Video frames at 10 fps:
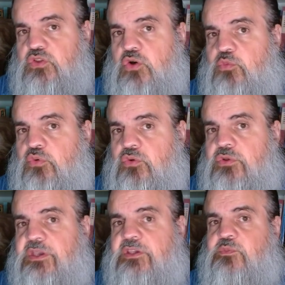
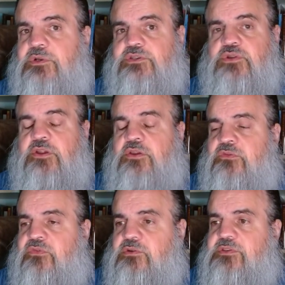global as well as trying to
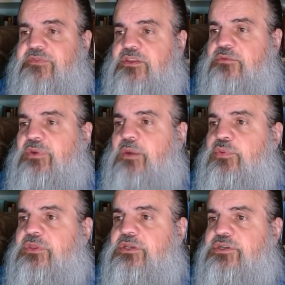diversify their
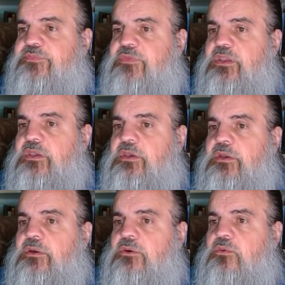population.
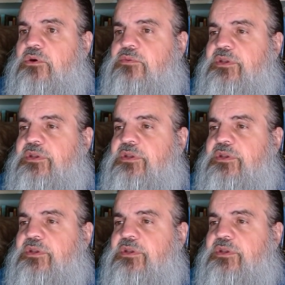Well,